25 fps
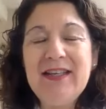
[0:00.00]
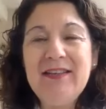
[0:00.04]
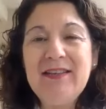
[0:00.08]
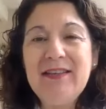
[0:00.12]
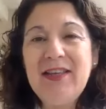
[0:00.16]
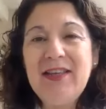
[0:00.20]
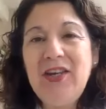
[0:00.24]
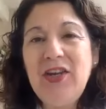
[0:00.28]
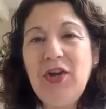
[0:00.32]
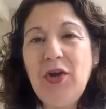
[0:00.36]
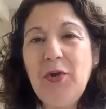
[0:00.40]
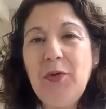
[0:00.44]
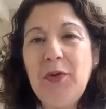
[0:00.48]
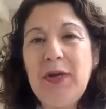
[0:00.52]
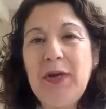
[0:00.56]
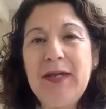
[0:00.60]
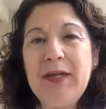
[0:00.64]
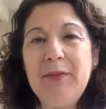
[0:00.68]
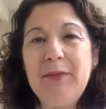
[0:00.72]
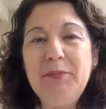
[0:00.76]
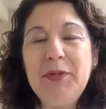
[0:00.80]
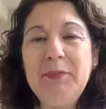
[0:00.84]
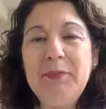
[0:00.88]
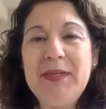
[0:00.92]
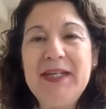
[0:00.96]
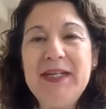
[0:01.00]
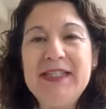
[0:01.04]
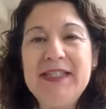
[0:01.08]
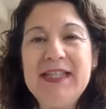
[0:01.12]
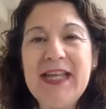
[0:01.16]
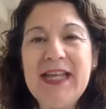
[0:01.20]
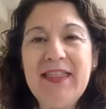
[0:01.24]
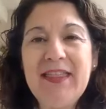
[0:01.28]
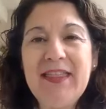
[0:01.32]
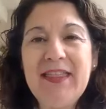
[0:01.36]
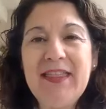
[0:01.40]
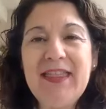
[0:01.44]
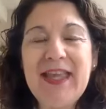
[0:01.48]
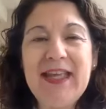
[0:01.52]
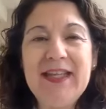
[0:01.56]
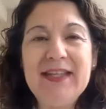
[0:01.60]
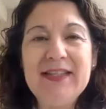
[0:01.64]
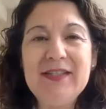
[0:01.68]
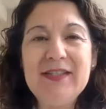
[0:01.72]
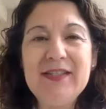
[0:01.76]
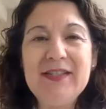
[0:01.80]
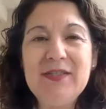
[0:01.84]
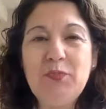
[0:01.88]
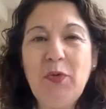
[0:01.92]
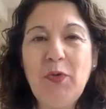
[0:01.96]
implementing
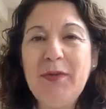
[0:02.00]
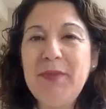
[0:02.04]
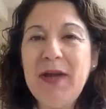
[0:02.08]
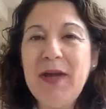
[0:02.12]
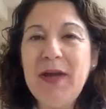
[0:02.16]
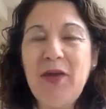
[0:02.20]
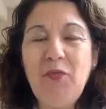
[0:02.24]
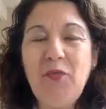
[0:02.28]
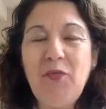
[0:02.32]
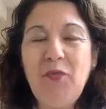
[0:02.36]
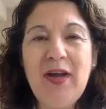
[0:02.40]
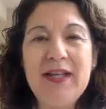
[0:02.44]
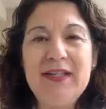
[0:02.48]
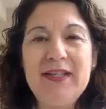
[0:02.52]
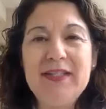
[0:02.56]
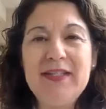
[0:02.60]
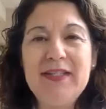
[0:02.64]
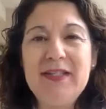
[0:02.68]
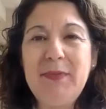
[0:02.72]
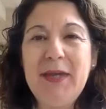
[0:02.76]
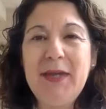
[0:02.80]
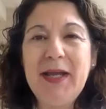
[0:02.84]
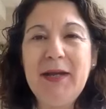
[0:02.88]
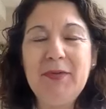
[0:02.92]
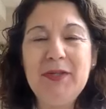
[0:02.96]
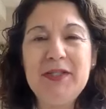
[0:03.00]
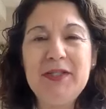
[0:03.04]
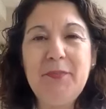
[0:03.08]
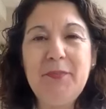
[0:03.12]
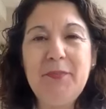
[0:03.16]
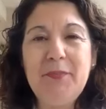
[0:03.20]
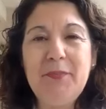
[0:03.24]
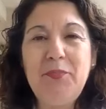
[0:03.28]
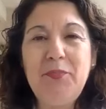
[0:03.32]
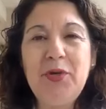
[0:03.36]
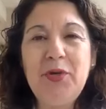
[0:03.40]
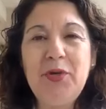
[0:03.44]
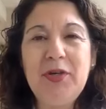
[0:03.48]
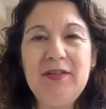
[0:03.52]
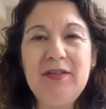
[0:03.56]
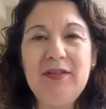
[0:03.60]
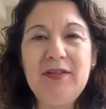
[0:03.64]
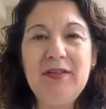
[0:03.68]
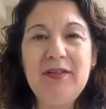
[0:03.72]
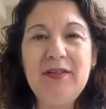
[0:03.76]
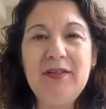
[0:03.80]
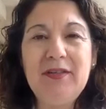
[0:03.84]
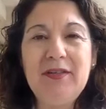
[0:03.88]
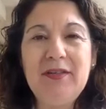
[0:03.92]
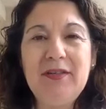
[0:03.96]
things one by one to be able to put
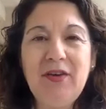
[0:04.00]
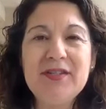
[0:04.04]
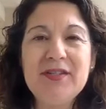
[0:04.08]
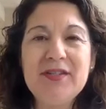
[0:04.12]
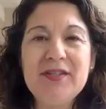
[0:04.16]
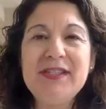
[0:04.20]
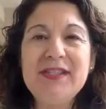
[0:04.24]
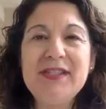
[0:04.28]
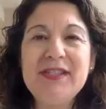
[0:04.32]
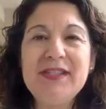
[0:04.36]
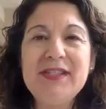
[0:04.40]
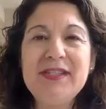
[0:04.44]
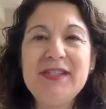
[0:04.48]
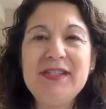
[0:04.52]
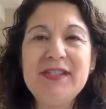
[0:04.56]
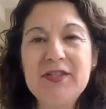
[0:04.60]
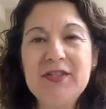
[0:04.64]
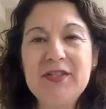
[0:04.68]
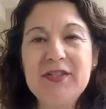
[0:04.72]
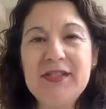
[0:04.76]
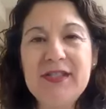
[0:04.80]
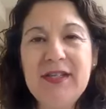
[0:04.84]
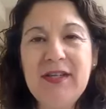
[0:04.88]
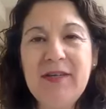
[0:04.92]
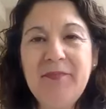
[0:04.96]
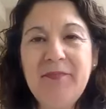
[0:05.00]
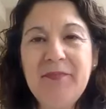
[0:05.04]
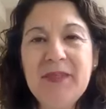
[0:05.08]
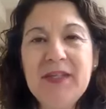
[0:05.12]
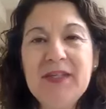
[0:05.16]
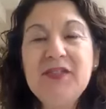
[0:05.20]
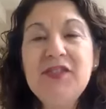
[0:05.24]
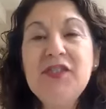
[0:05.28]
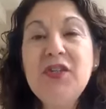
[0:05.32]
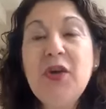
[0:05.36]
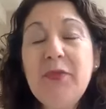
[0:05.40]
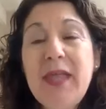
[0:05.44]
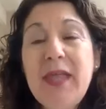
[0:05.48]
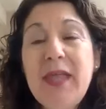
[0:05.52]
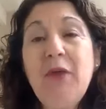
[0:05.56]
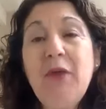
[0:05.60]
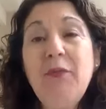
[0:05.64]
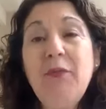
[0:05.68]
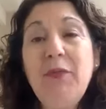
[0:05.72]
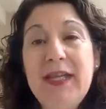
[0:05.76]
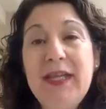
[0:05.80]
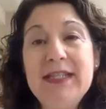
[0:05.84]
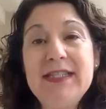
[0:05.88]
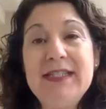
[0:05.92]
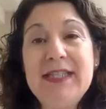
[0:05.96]
ourselves first so that we
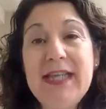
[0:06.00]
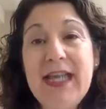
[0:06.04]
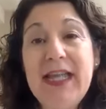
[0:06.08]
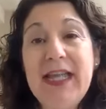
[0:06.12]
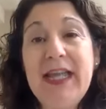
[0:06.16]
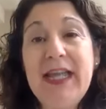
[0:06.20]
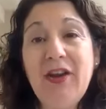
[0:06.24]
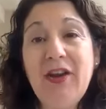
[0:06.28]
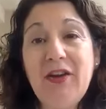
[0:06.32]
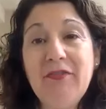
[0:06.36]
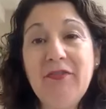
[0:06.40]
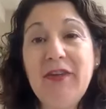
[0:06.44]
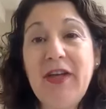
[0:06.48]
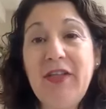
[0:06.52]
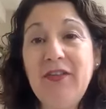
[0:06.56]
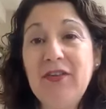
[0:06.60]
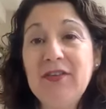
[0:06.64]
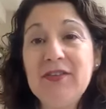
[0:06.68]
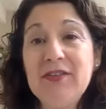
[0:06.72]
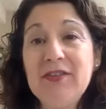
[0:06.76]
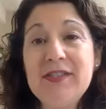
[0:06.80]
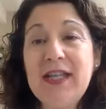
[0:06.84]
can take care of others.